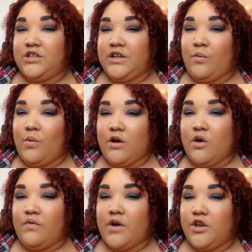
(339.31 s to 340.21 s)
get one
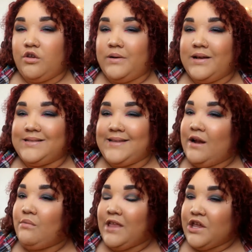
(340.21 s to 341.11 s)
over on you because they
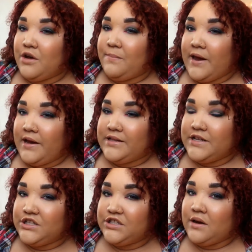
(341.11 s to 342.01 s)
don't think you're paying
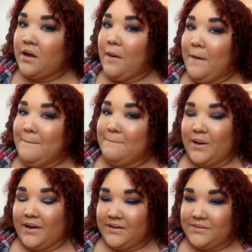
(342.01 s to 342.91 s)
attention.
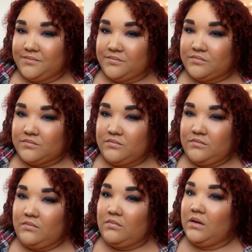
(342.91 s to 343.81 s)
But
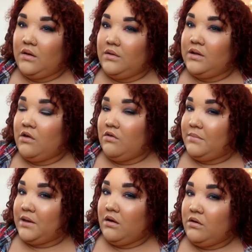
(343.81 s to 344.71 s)
lo and
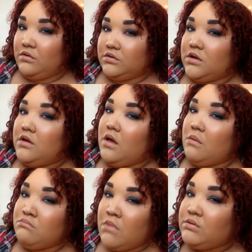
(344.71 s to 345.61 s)
behold,
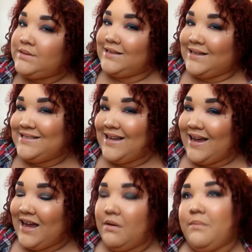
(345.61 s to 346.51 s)
most of the
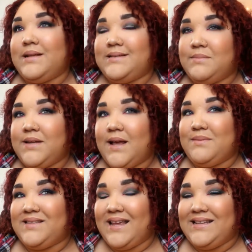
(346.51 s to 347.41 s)
time, I mean,
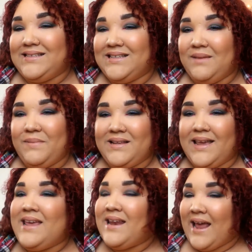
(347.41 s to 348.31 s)
sometimes things slip.
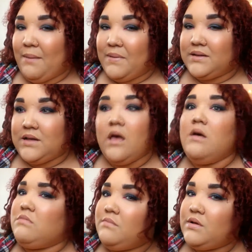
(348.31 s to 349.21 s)
It happens.
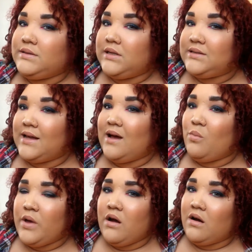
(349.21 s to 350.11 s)
But most of the
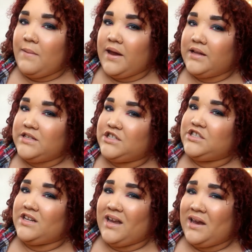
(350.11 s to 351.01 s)
time, we are paying
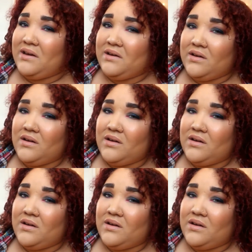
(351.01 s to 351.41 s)
attention. And,